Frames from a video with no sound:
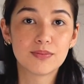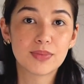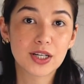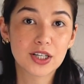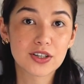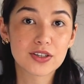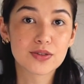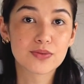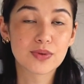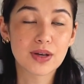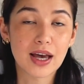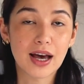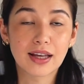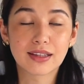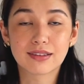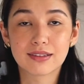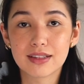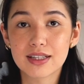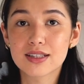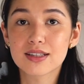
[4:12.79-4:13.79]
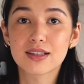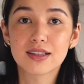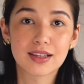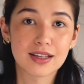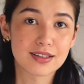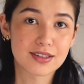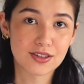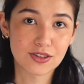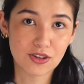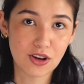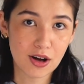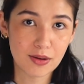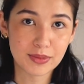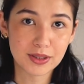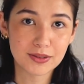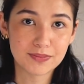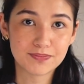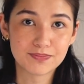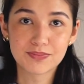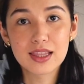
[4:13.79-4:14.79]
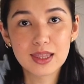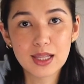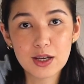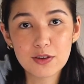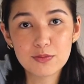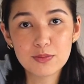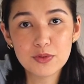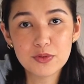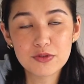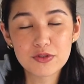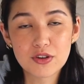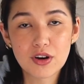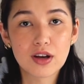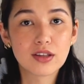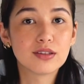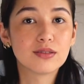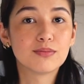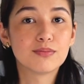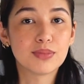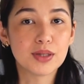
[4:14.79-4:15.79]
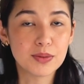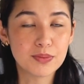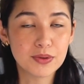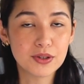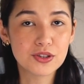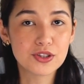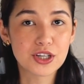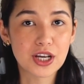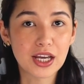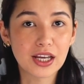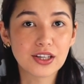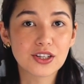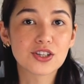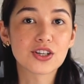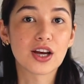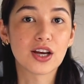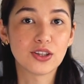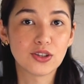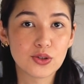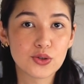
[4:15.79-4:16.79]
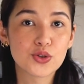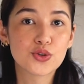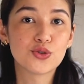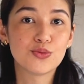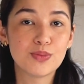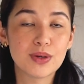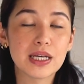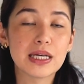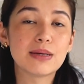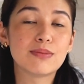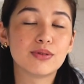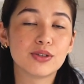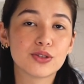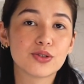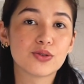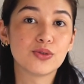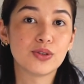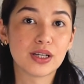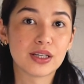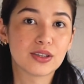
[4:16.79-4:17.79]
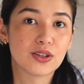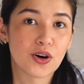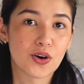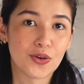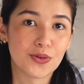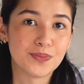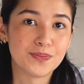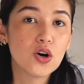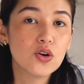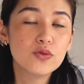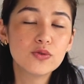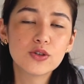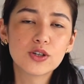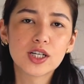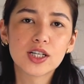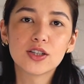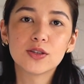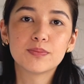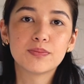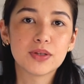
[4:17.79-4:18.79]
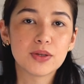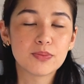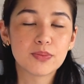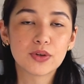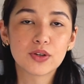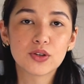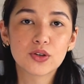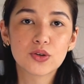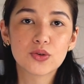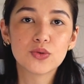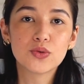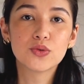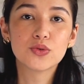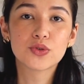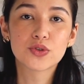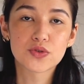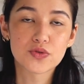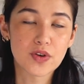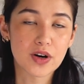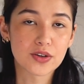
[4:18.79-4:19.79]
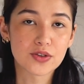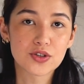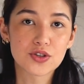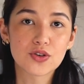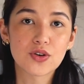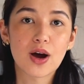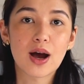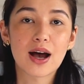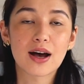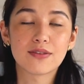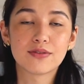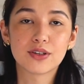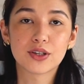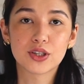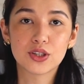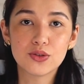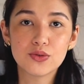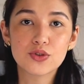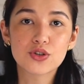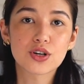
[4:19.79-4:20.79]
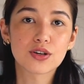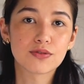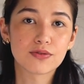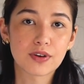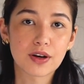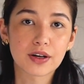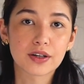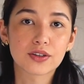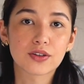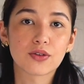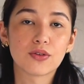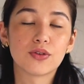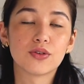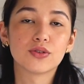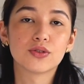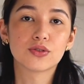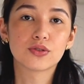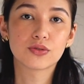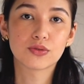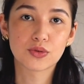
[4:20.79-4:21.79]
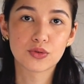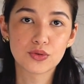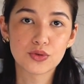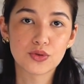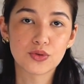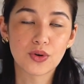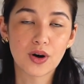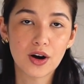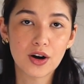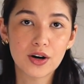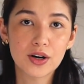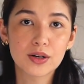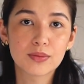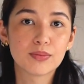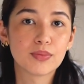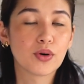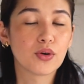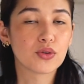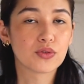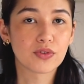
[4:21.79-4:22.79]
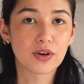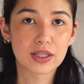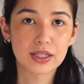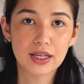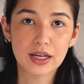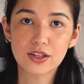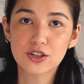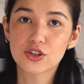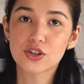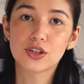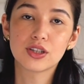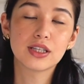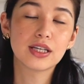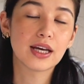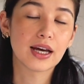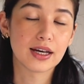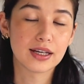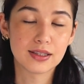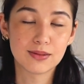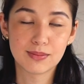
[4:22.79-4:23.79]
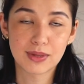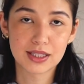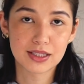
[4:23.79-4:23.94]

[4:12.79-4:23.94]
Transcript: because we had less and less in common. Life moves on, people change, and you should be able to let go. Overall, people who surround you have a huge effect on who you are, both financially and